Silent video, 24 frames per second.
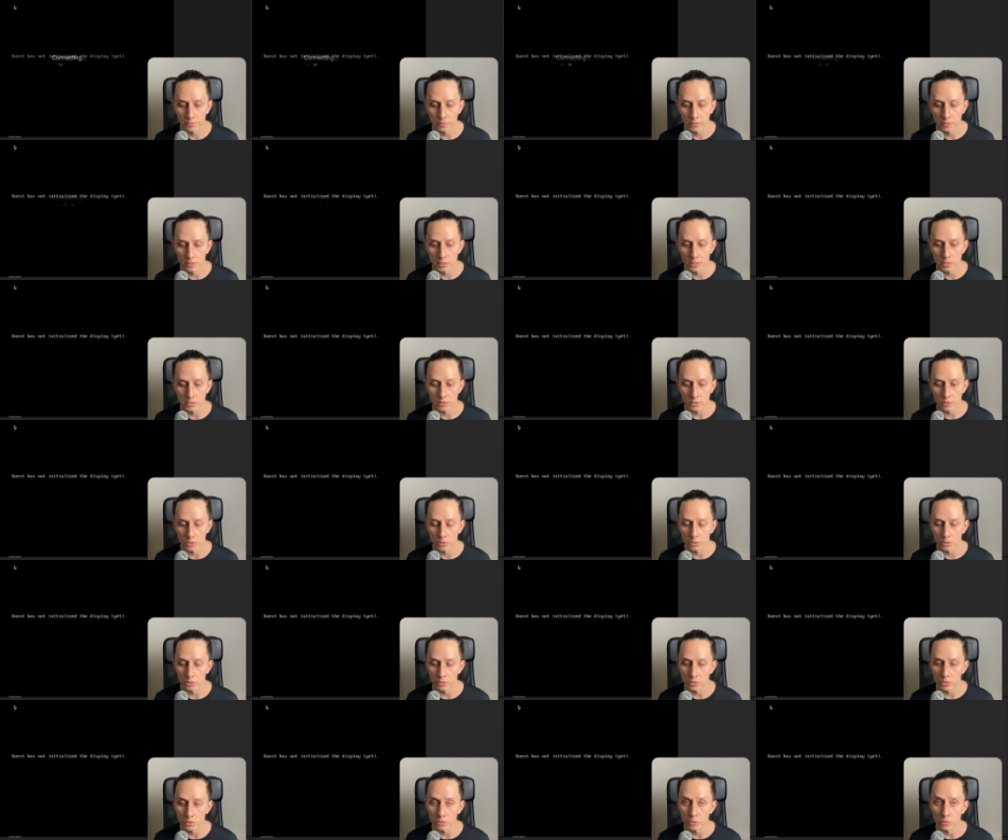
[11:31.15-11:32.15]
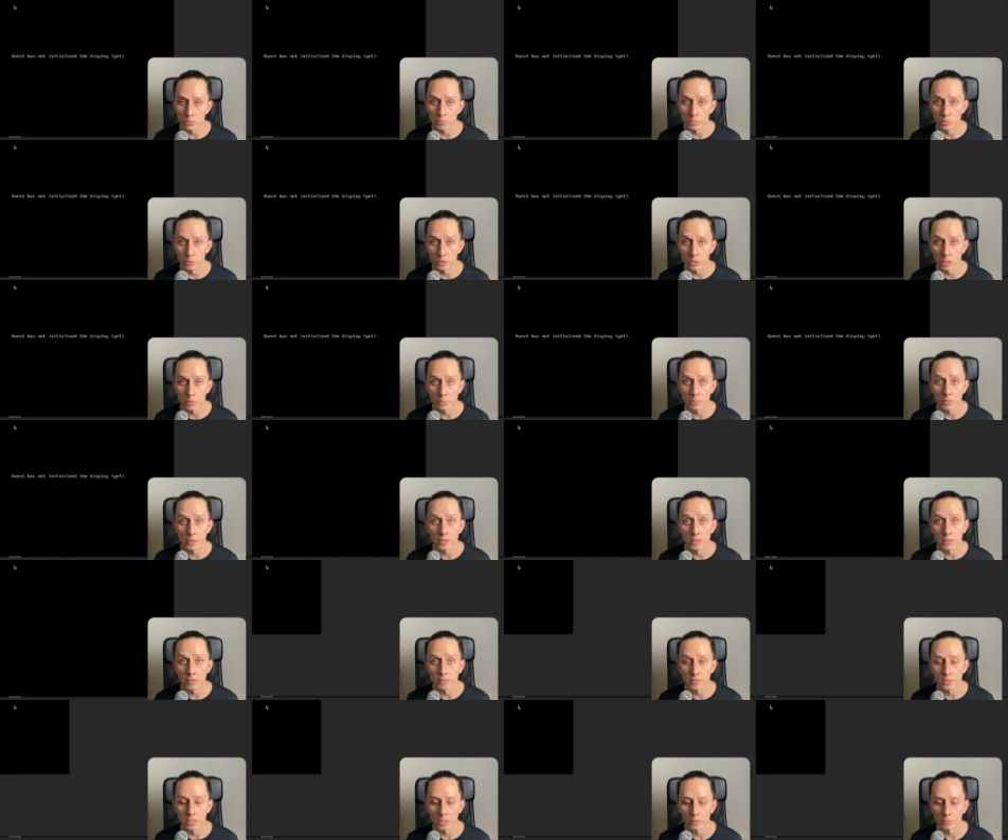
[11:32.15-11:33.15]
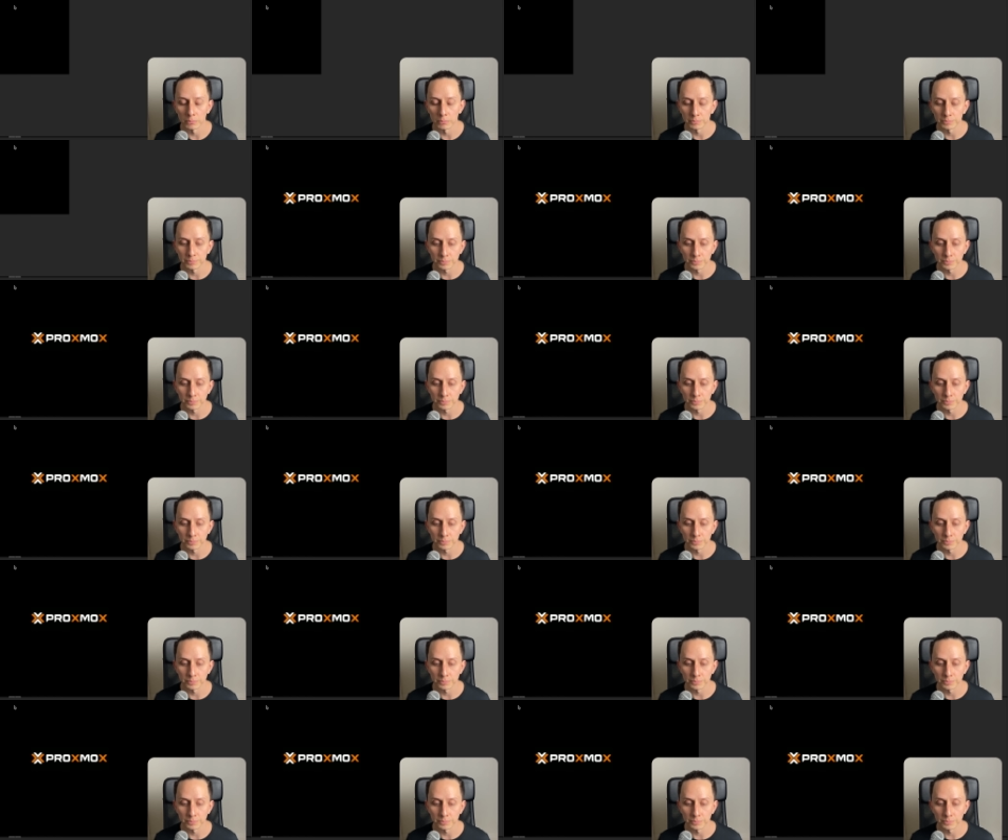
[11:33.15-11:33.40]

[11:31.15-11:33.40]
This is going to boot up the VM.